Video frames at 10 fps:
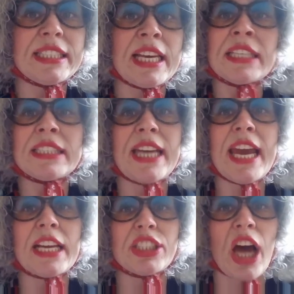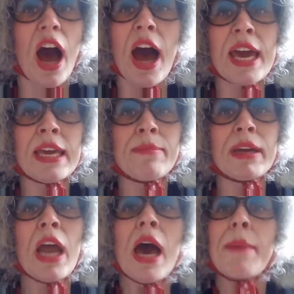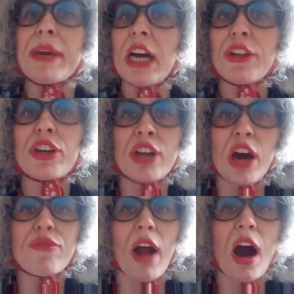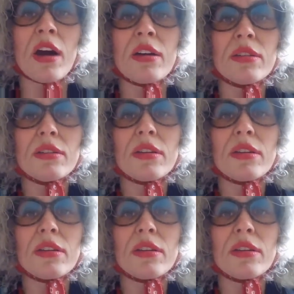things take time, and because they're not wrong.